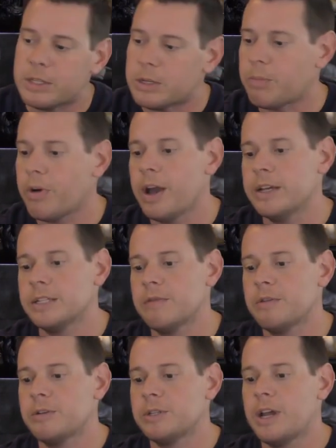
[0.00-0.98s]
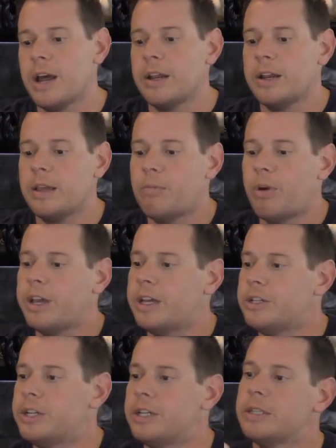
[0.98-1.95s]
surprised if there's not any
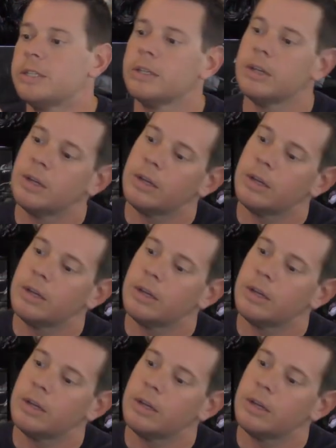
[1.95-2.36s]
breakages.